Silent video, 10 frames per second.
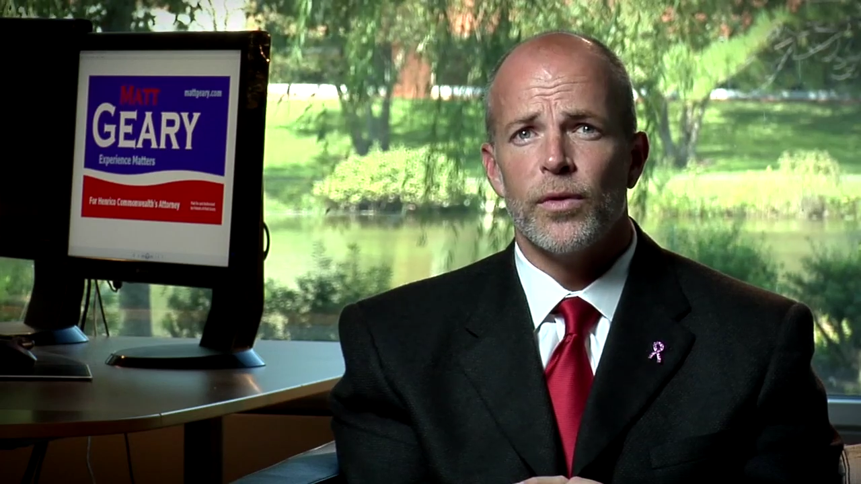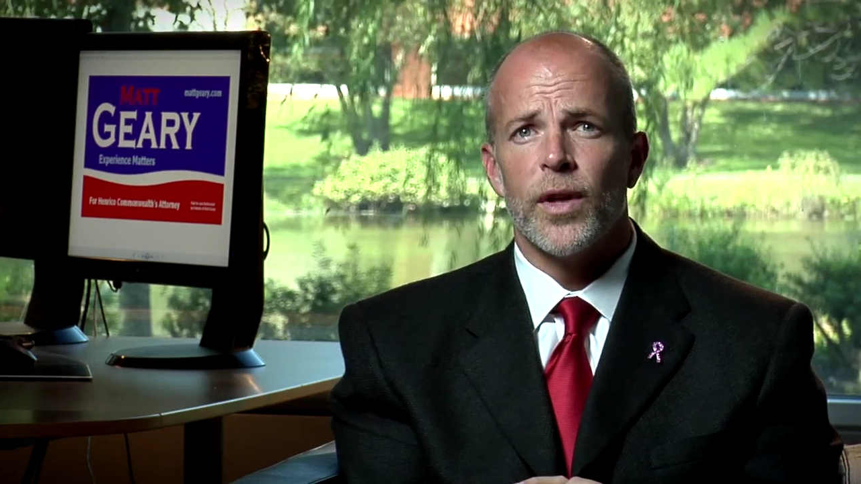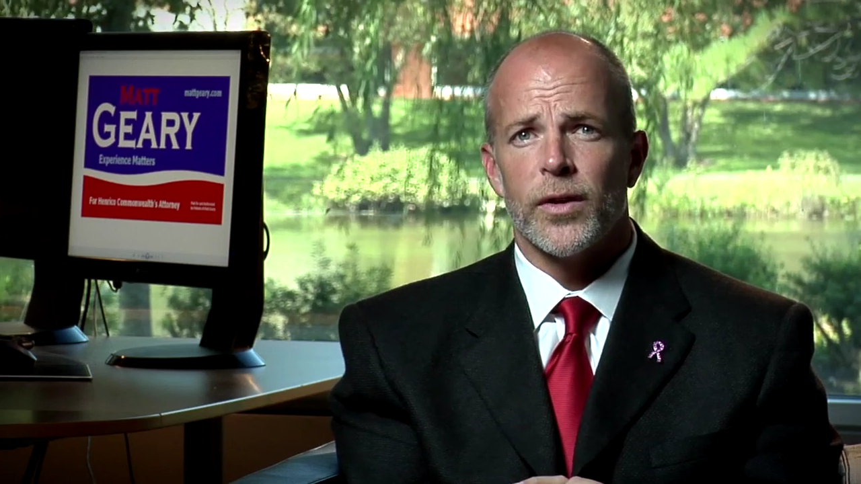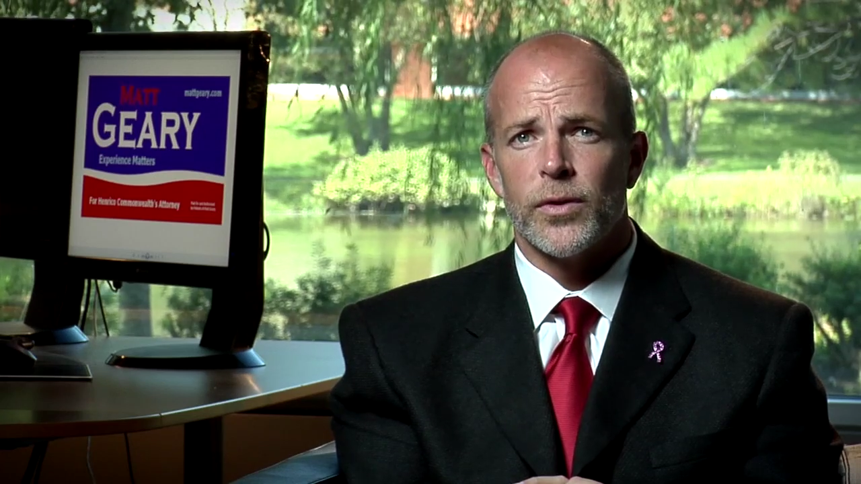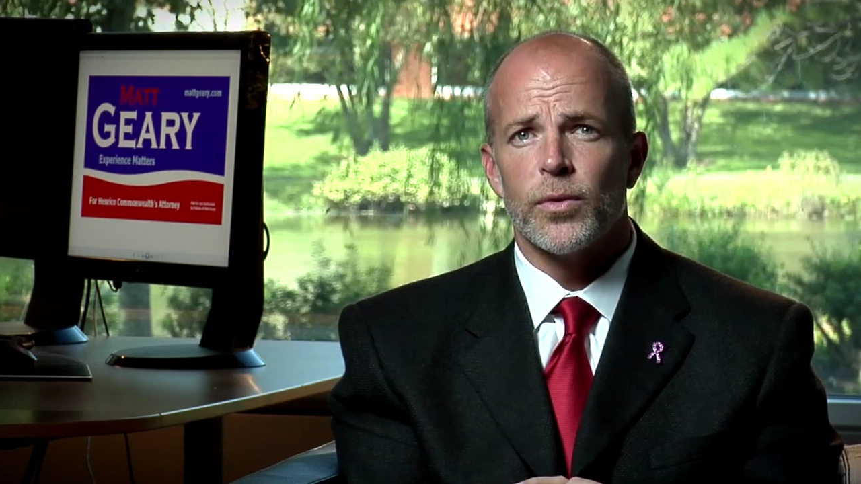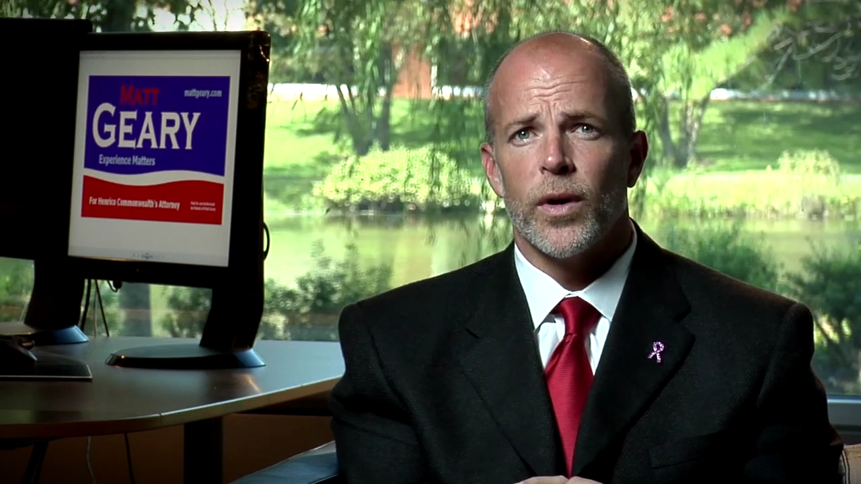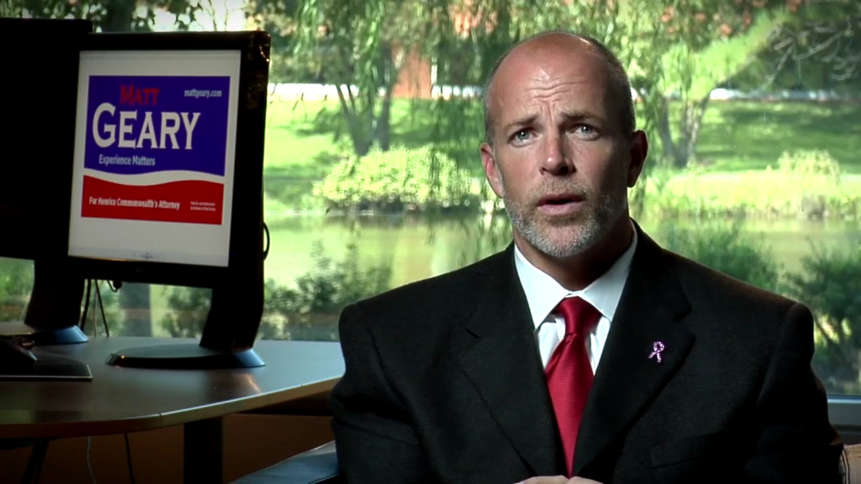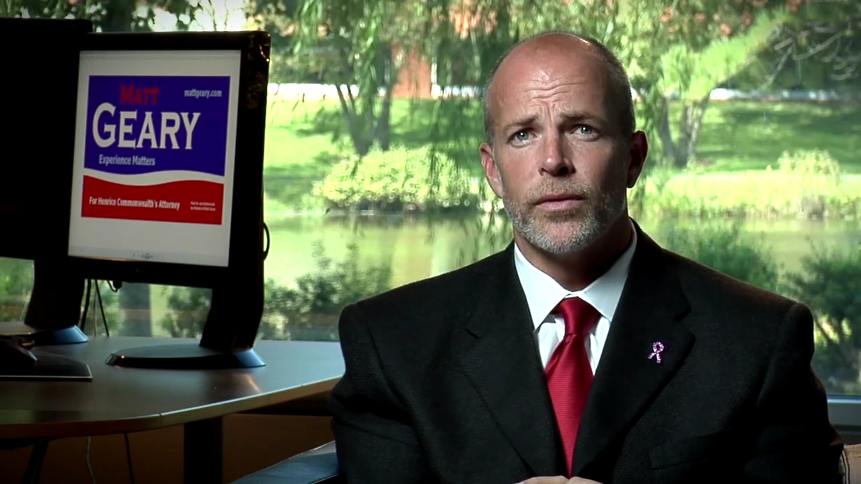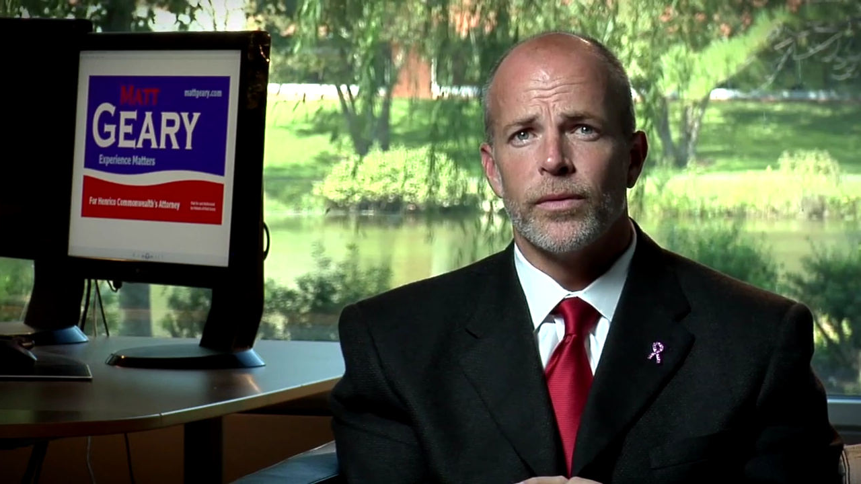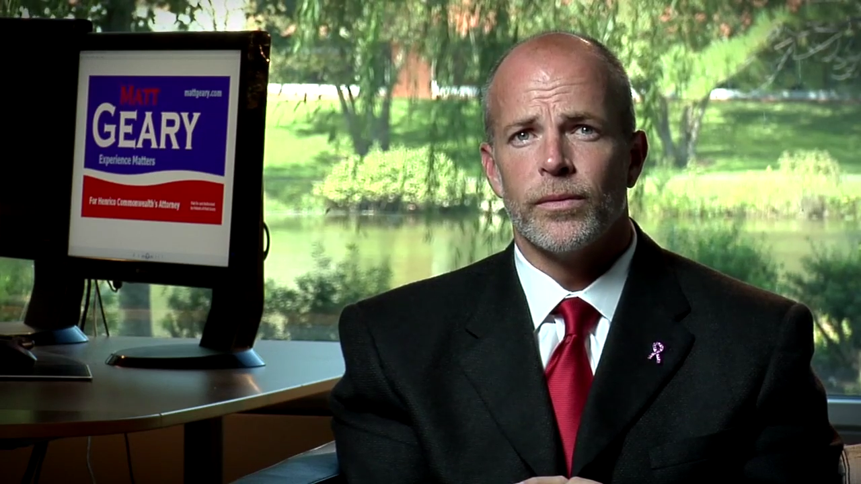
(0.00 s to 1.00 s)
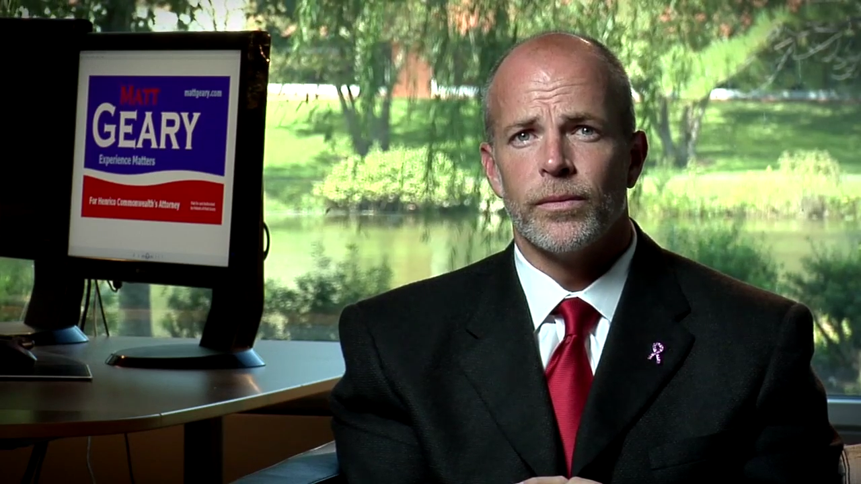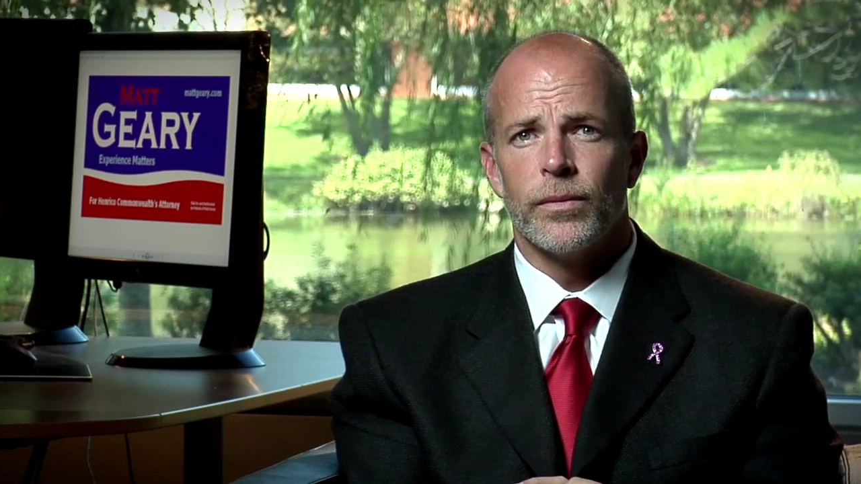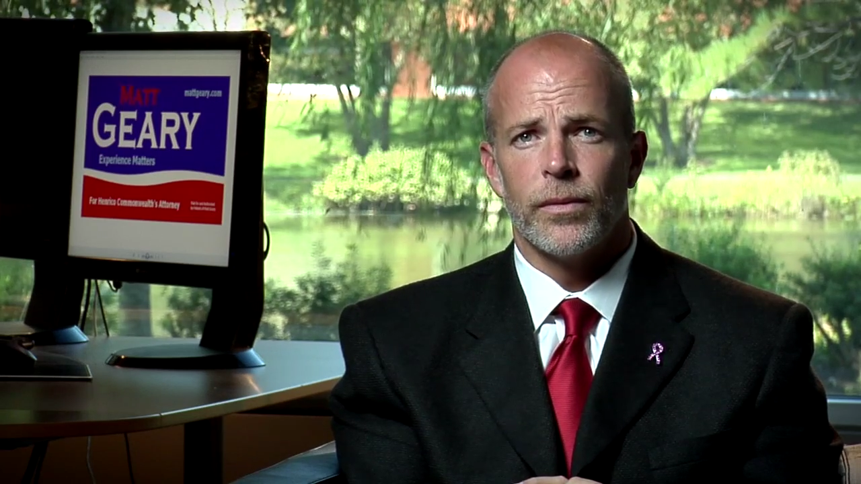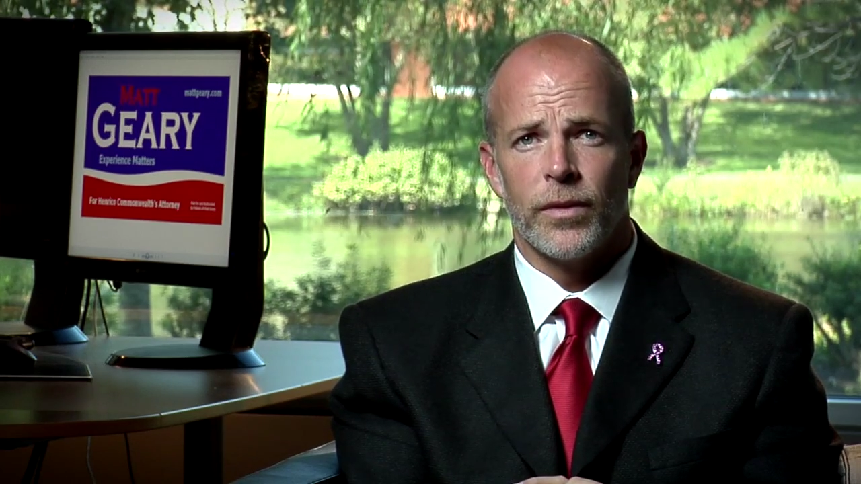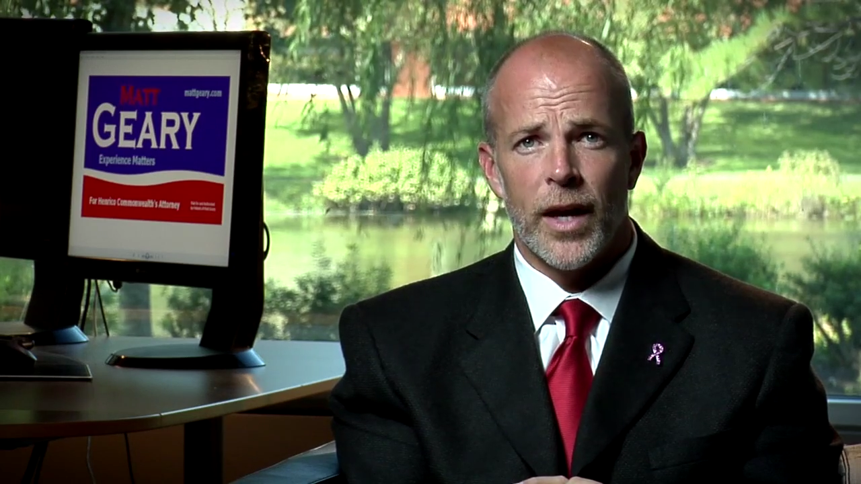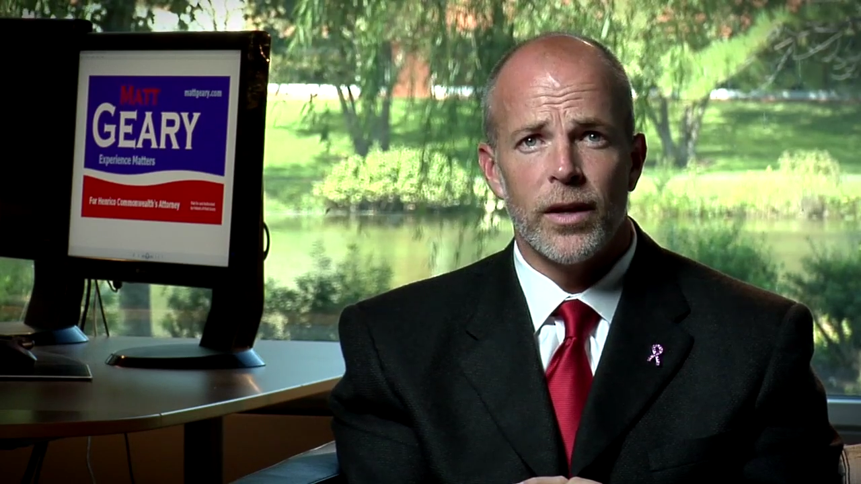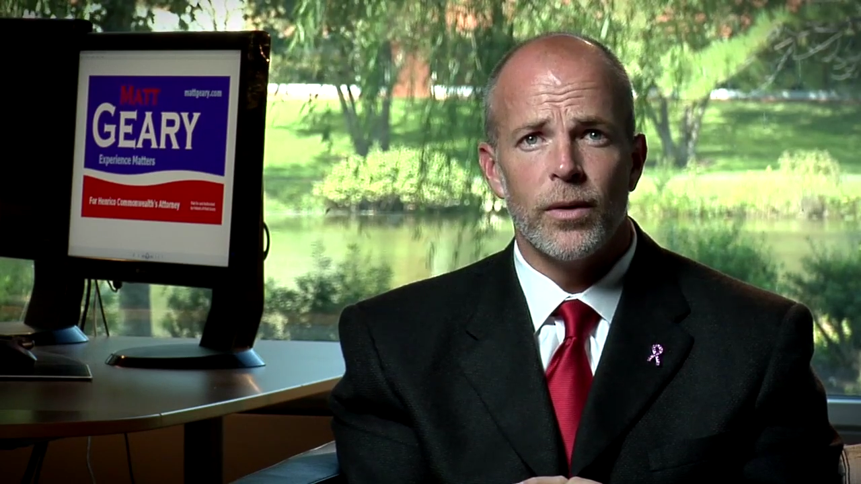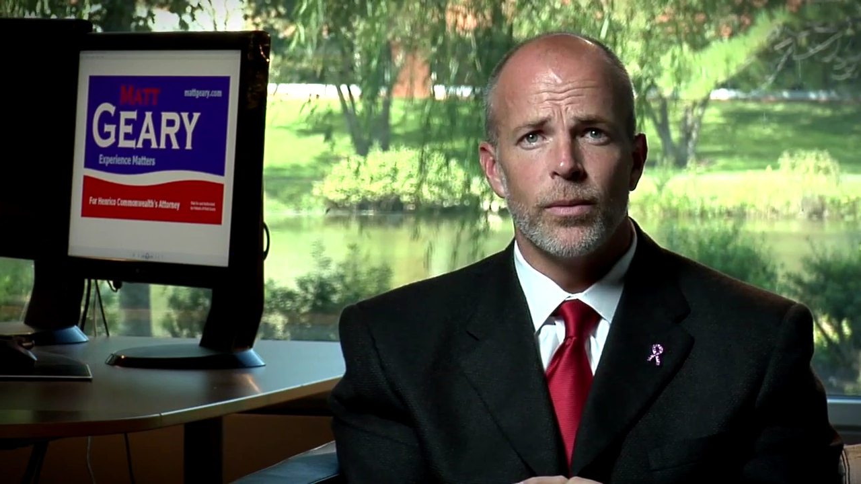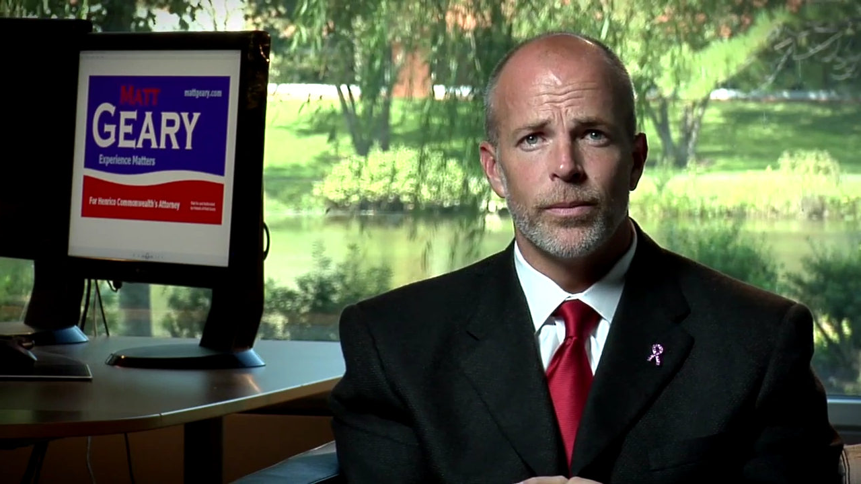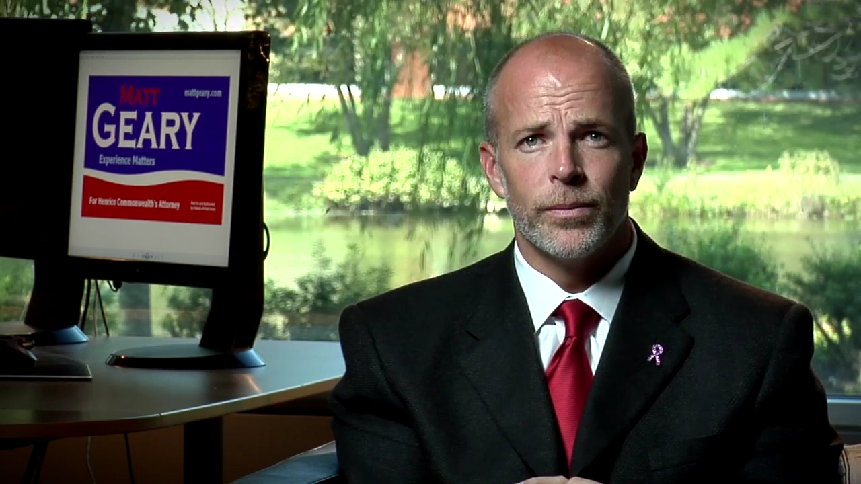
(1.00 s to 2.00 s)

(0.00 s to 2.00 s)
2012. Thank you.